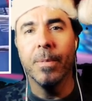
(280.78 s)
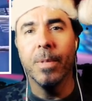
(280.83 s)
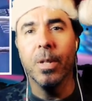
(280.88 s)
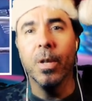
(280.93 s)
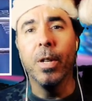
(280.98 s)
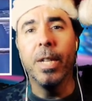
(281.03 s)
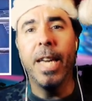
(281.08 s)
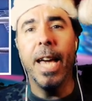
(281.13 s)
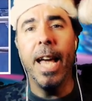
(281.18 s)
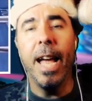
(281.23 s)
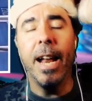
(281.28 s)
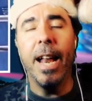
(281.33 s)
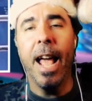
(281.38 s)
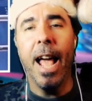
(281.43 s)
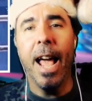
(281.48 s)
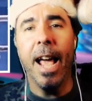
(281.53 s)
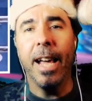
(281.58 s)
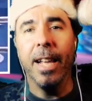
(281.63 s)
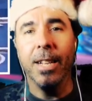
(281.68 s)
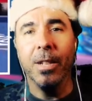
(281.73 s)
You can't
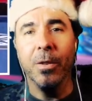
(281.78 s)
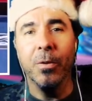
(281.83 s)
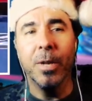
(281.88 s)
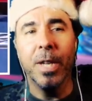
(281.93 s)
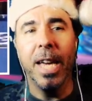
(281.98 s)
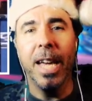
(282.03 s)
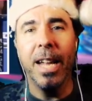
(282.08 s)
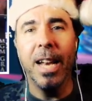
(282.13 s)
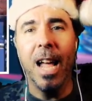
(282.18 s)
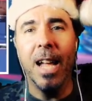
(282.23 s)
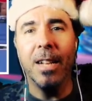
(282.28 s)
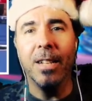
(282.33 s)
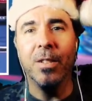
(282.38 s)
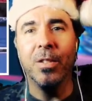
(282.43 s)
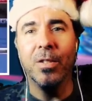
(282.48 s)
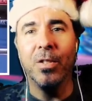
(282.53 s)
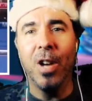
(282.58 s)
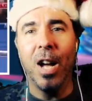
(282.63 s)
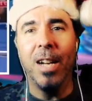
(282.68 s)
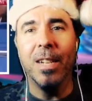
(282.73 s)
hate. You cannot
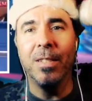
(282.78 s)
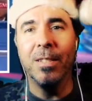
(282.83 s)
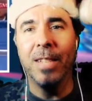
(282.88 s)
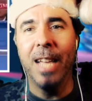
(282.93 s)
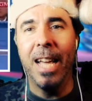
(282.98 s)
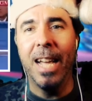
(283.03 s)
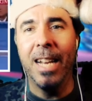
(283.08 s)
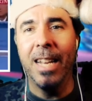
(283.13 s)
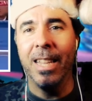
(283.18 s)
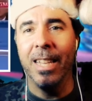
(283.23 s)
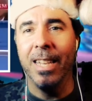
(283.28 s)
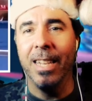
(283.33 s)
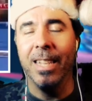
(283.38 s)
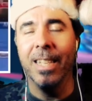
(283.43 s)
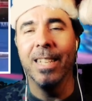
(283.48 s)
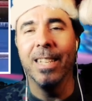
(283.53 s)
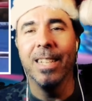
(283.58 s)
try to say anything.